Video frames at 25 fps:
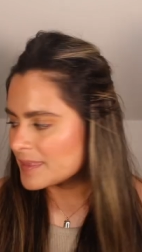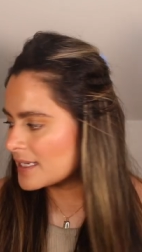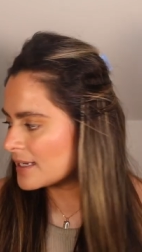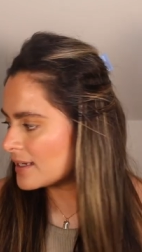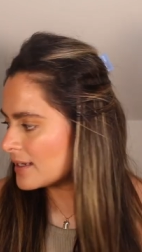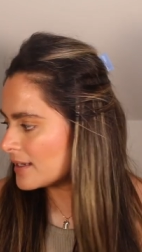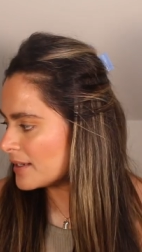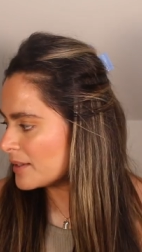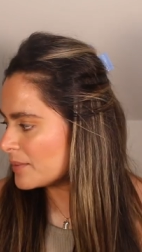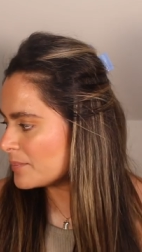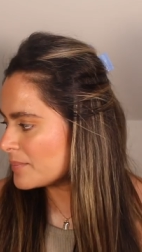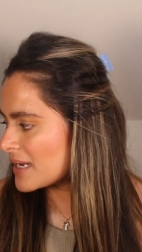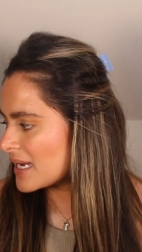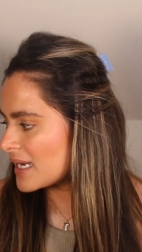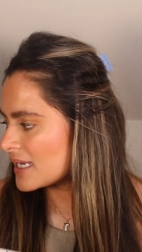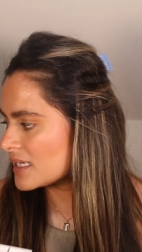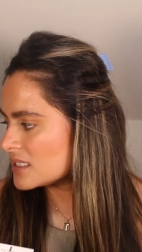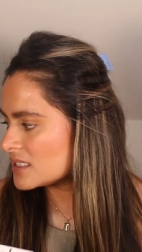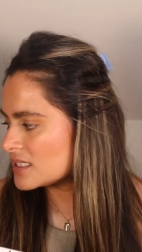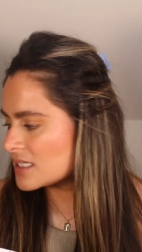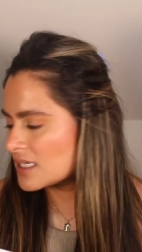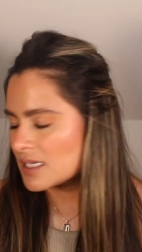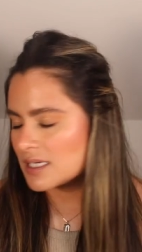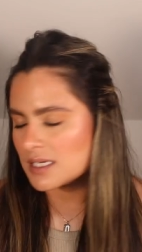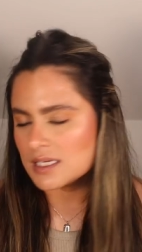Um, I
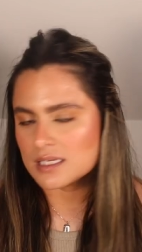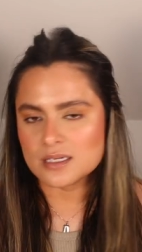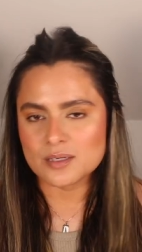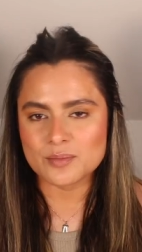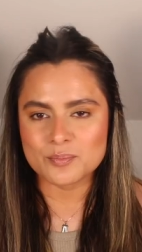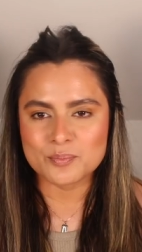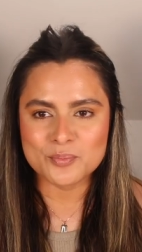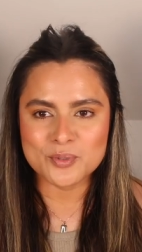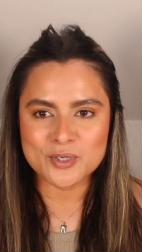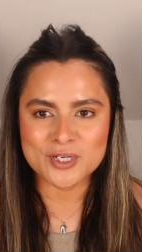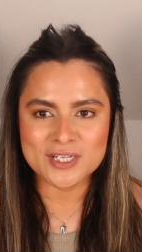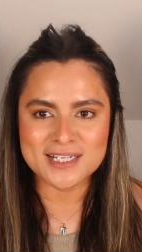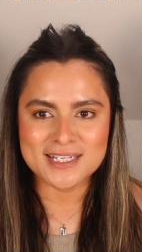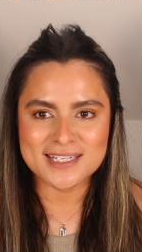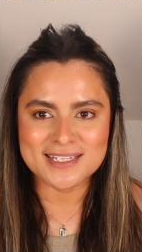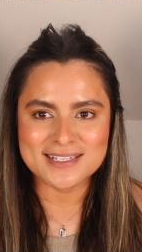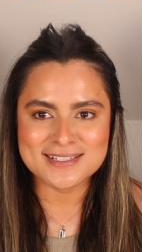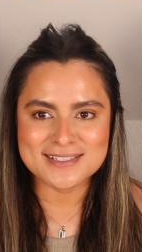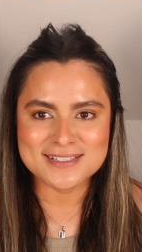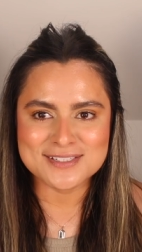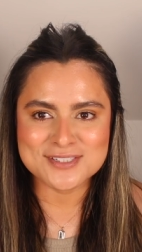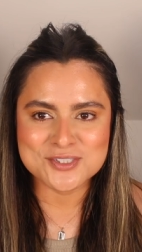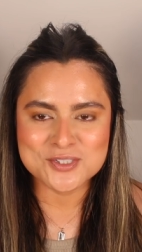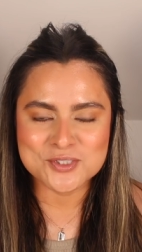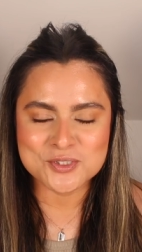did put
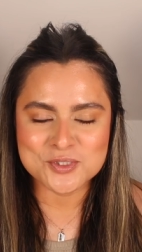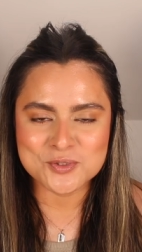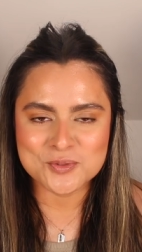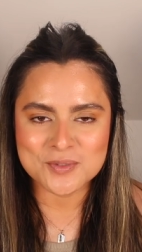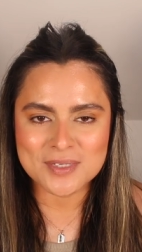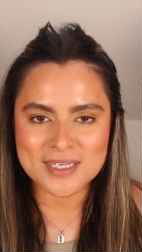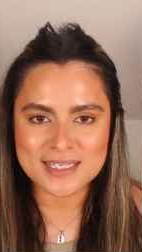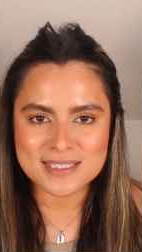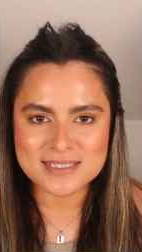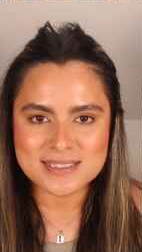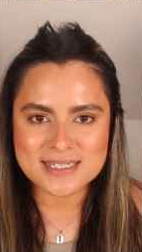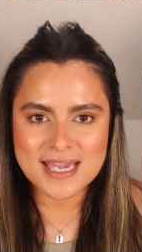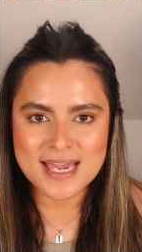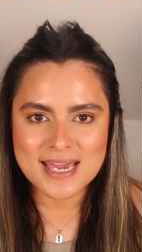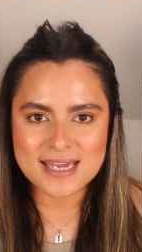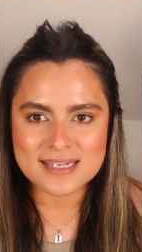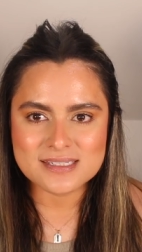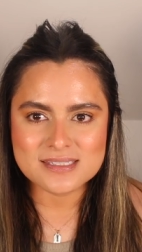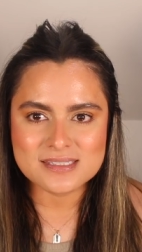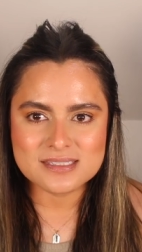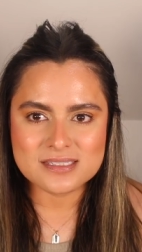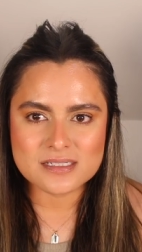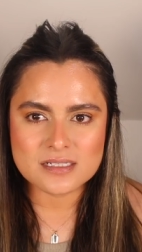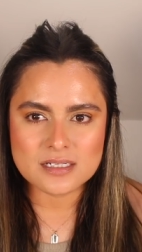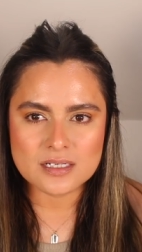it to a
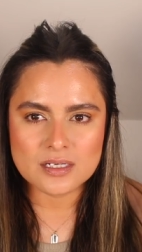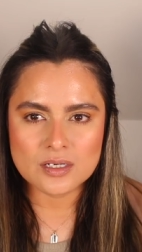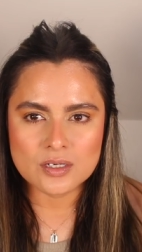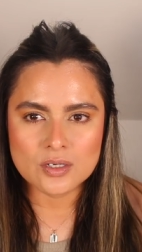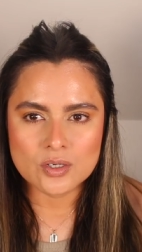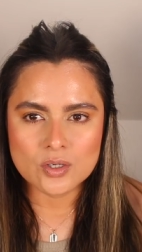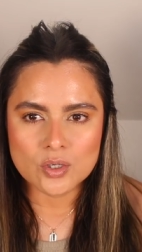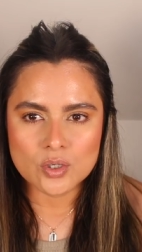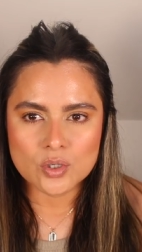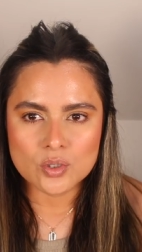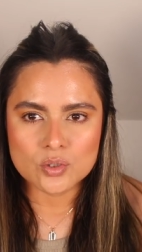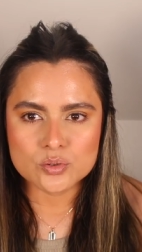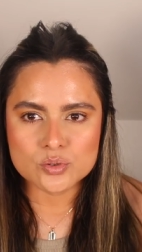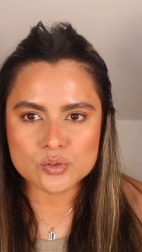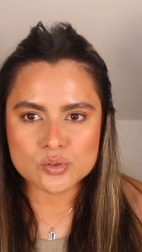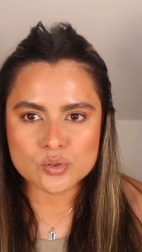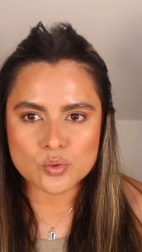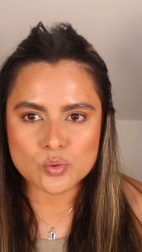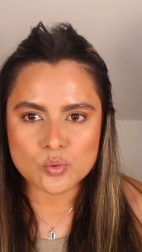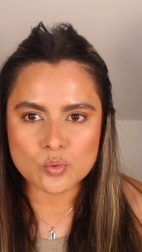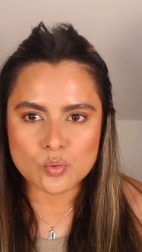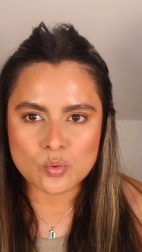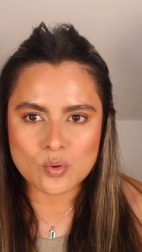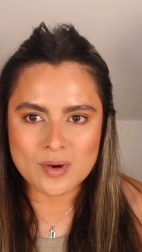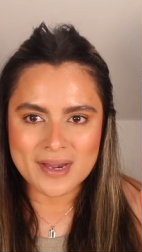test
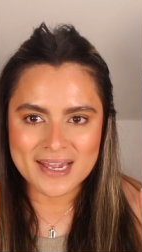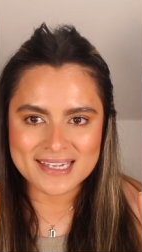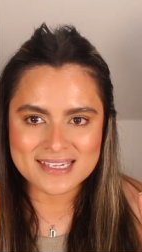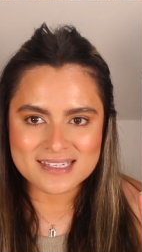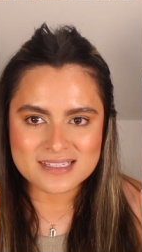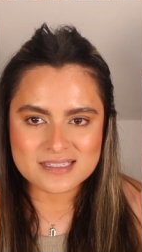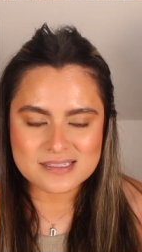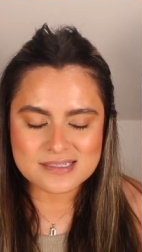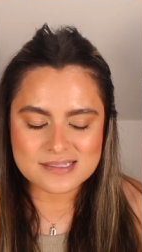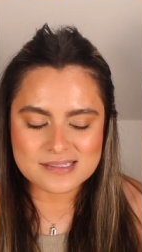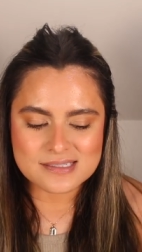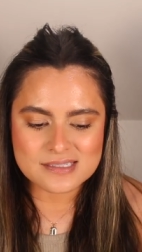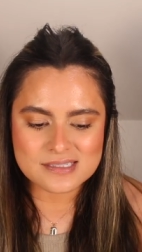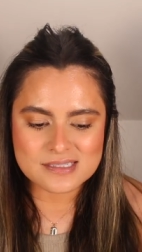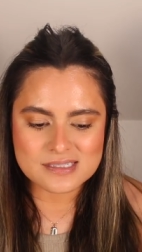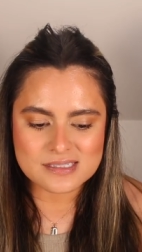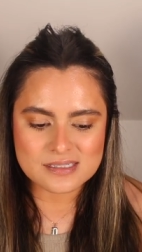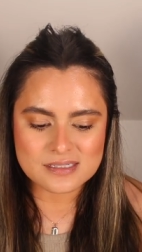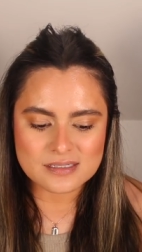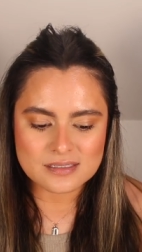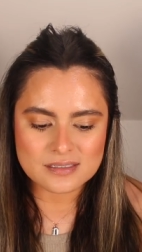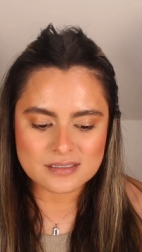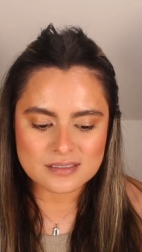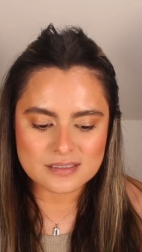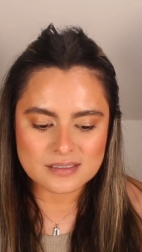twice.